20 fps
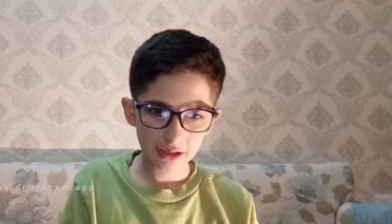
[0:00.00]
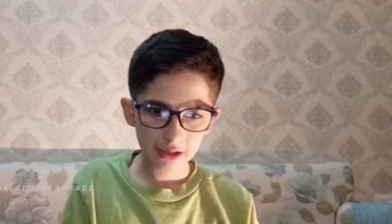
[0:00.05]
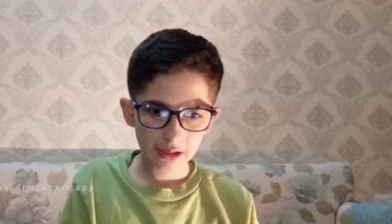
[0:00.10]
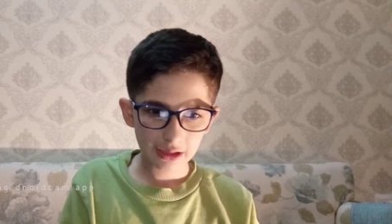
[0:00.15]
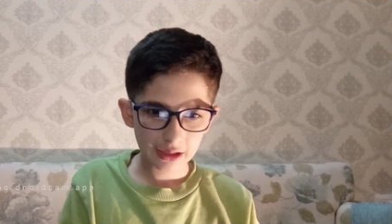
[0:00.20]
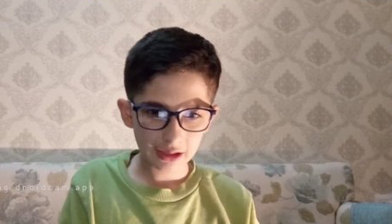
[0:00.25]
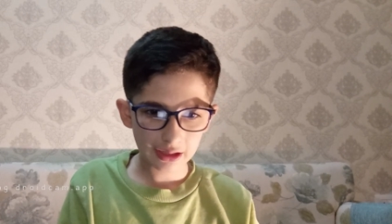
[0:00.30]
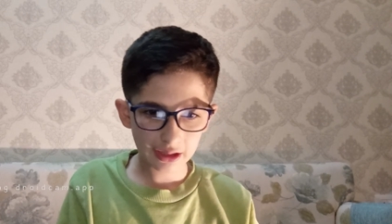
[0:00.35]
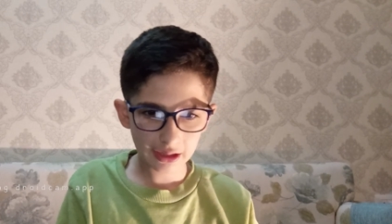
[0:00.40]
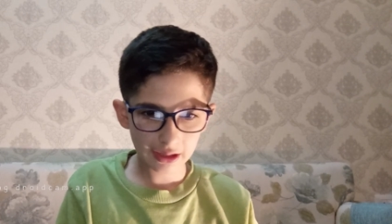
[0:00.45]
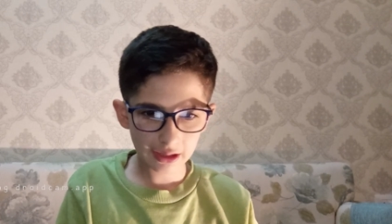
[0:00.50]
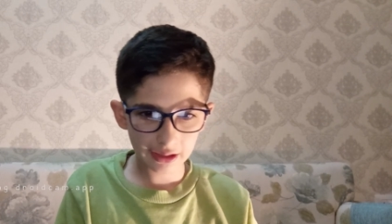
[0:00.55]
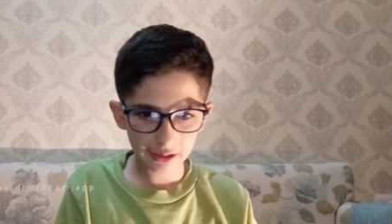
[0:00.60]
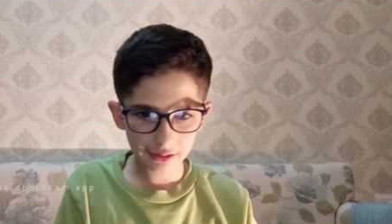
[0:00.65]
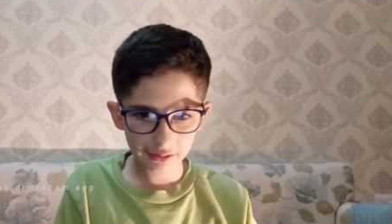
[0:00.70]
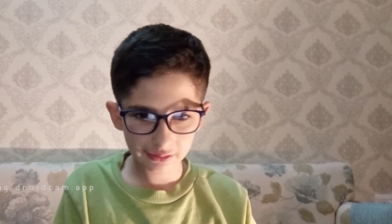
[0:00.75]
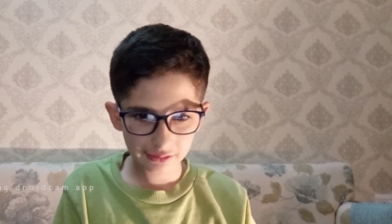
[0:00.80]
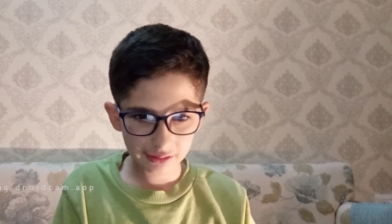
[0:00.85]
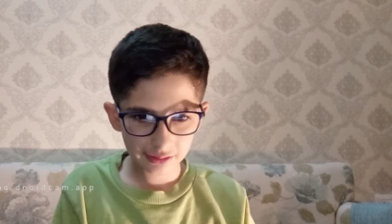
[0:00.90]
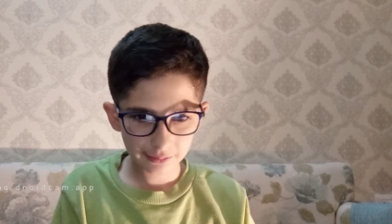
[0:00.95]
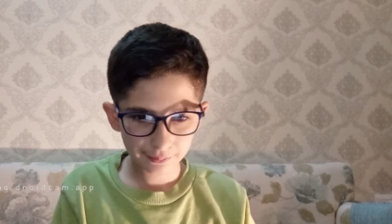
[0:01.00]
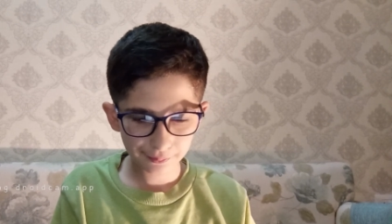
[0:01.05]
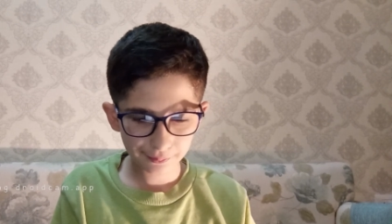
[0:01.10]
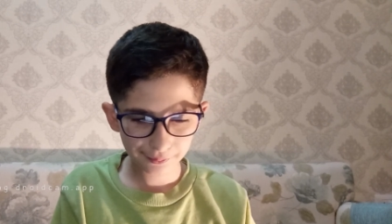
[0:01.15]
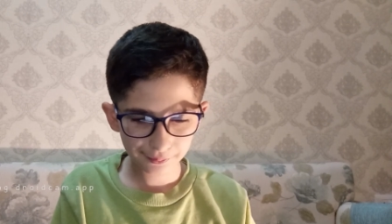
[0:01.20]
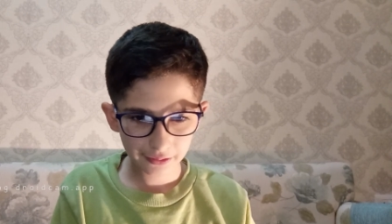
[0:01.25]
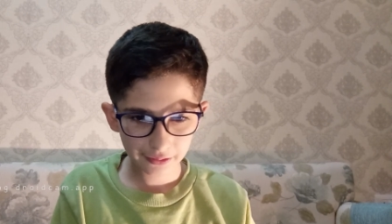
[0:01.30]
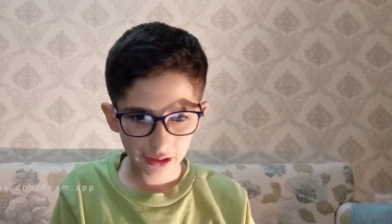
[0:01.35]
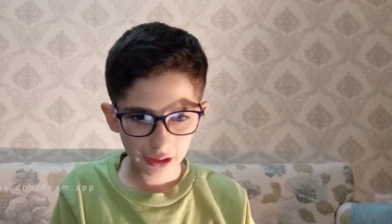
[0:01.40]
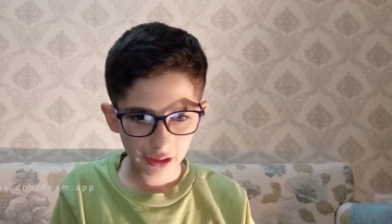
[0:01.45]
And
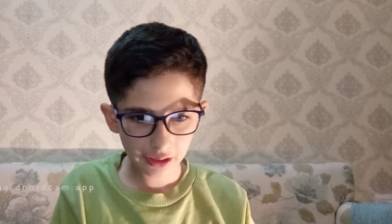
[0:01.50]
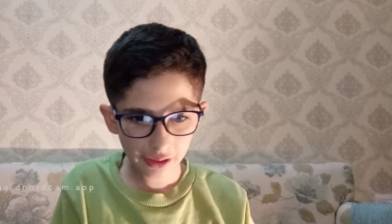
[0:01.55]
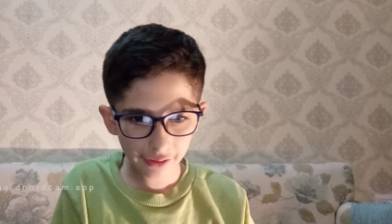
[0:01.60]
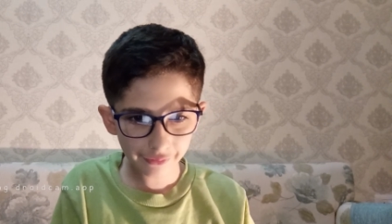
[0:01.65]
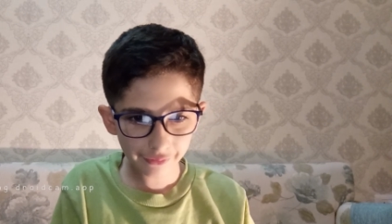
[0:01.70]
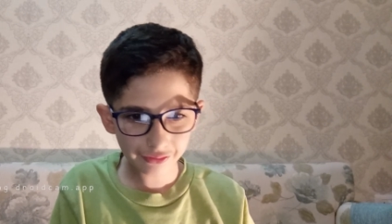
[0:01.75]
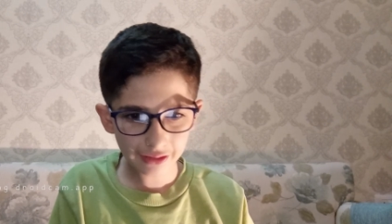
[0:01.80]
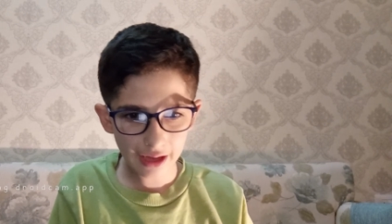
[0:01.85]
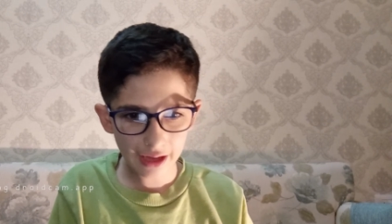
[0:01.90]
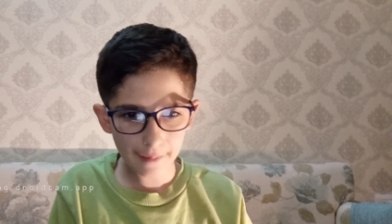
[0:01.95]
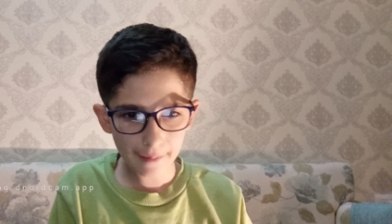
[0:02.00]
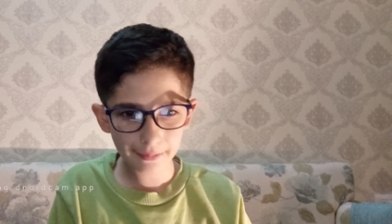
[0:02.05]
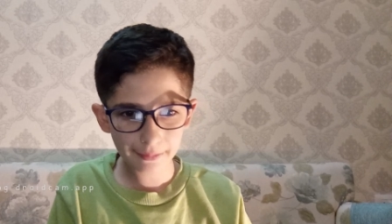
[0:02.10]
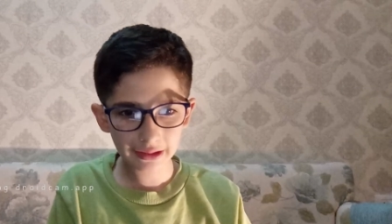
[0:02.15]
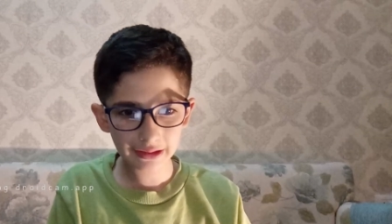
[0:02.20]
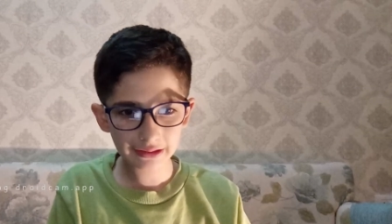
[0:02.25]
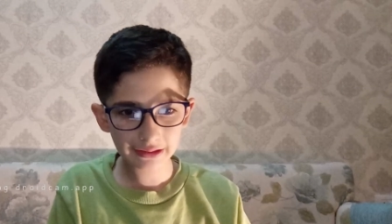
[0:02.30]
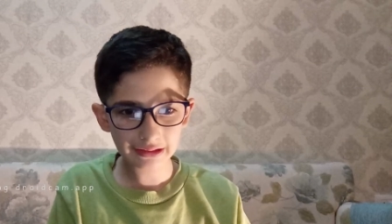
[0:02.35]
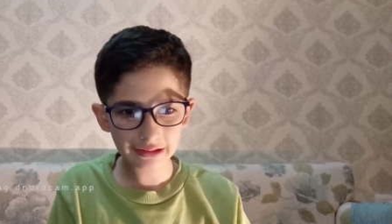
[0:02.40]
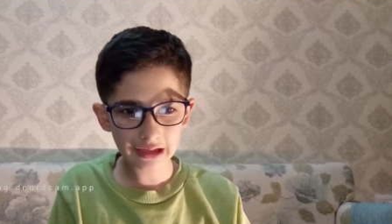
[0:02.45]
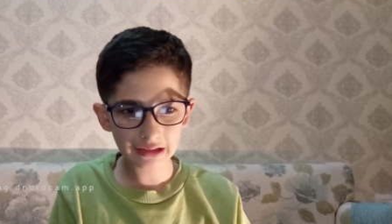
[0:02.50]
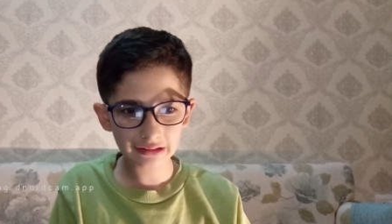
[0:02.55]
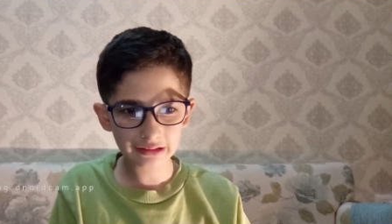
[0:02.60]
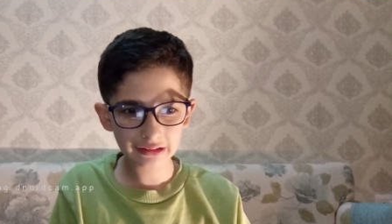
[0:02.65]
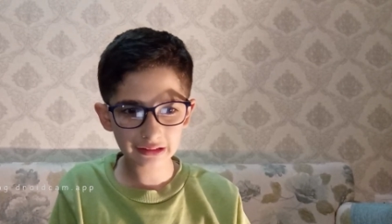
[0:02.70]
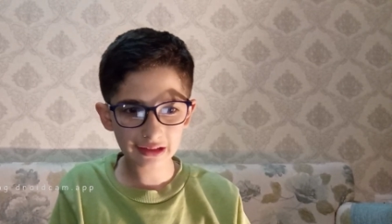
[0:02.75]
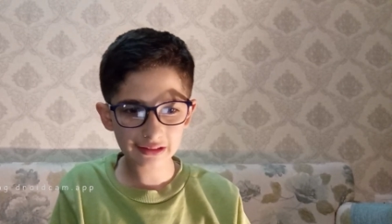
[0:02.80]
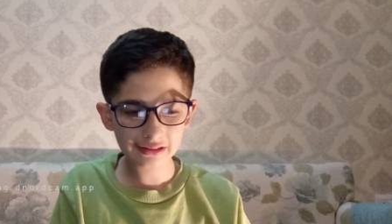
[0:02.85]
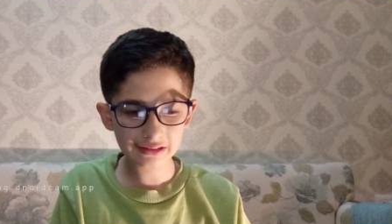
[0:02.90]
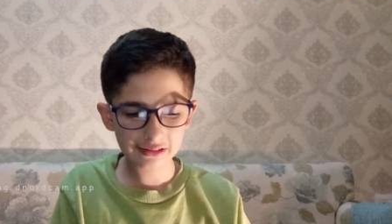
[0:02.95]
enough yapping, and
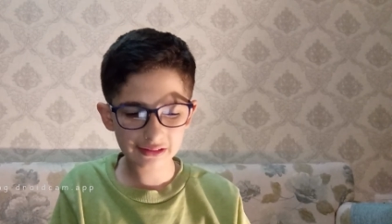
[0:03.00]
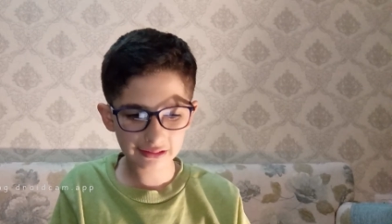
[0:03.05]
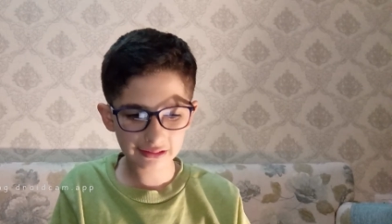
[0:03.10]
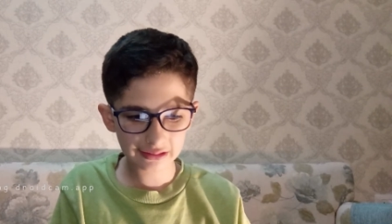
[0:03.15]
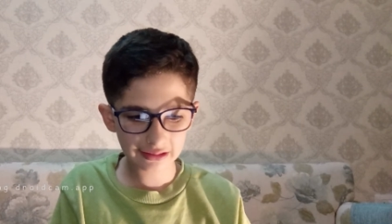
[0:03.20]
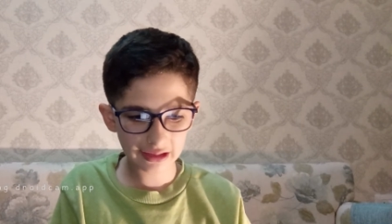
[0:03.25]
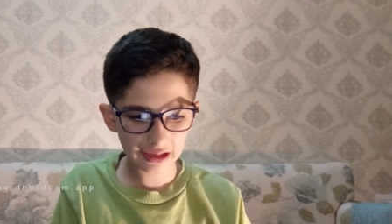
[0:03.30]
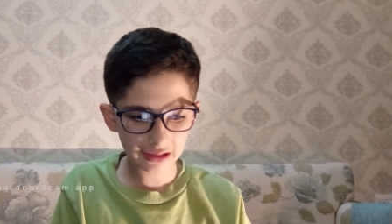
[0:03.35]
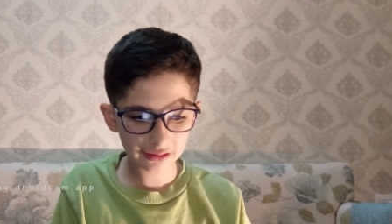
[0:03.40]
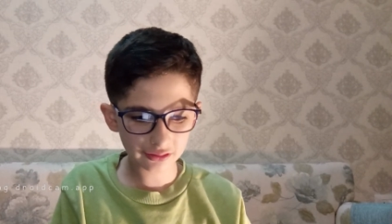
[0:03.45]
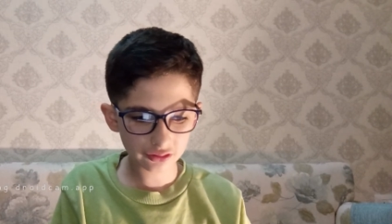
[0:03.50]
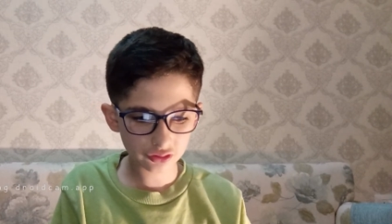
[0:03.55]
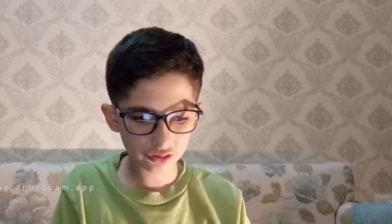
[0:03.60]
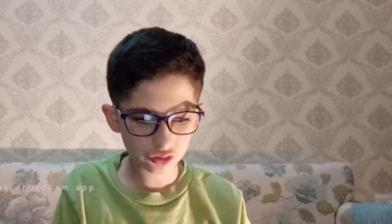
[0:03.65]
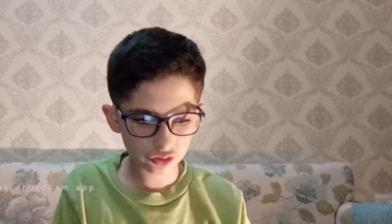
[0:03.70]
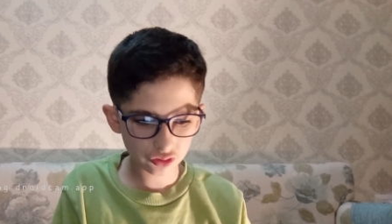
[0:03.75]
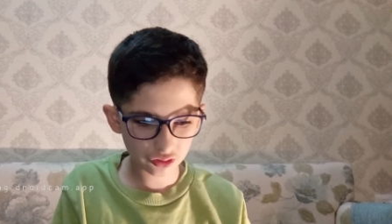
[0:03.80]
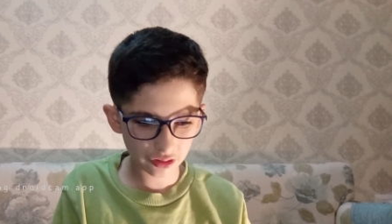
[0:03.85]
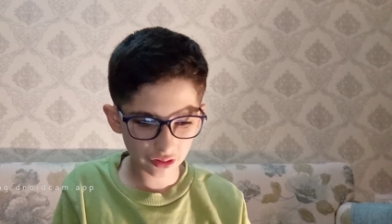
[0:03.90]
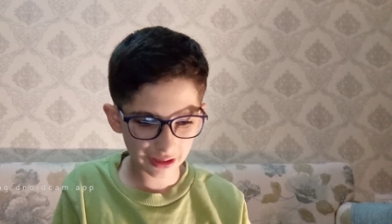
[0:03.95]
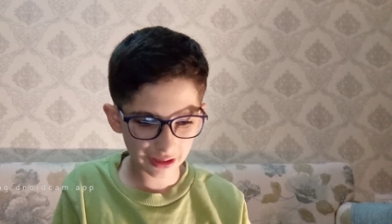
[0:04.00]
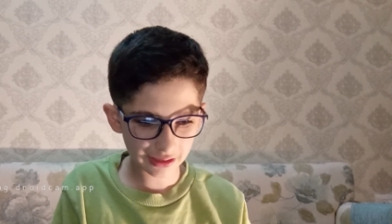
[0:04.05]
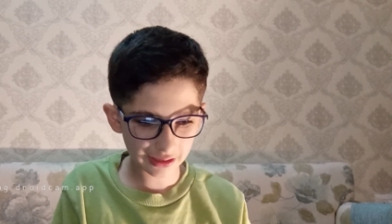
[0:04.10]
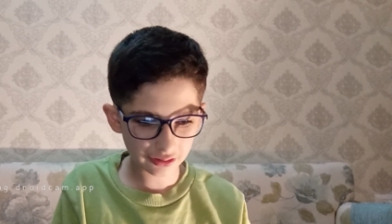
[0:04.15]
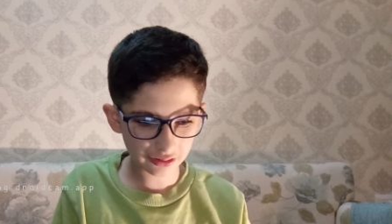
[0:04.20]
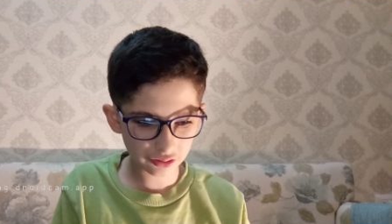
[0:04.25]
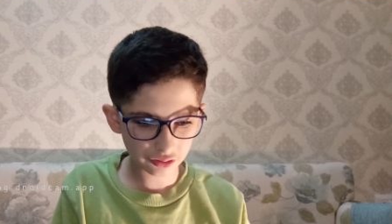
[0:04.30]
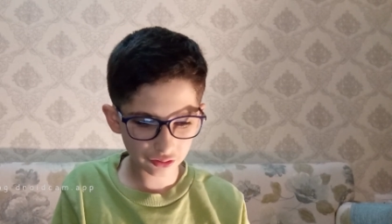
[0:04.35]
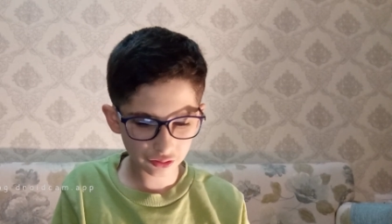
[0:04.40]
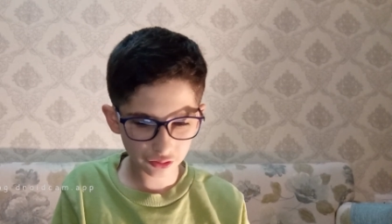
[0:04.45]
let's get straight
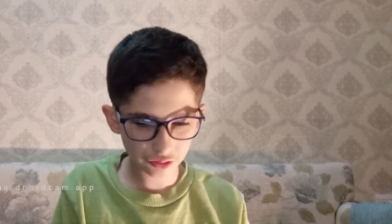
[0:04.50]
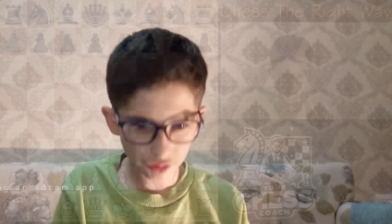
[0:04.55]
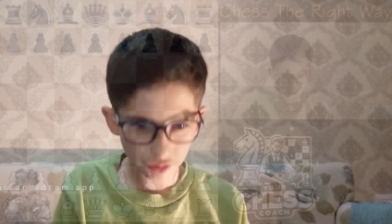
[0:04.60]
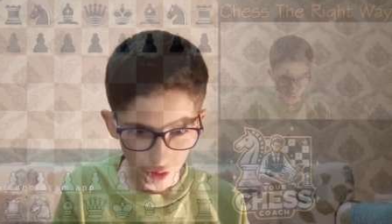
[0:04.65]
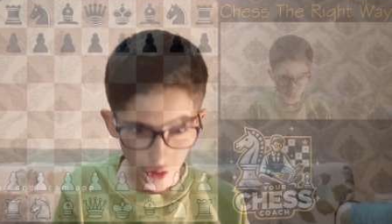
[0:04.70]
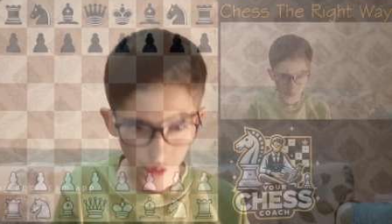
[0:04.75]
to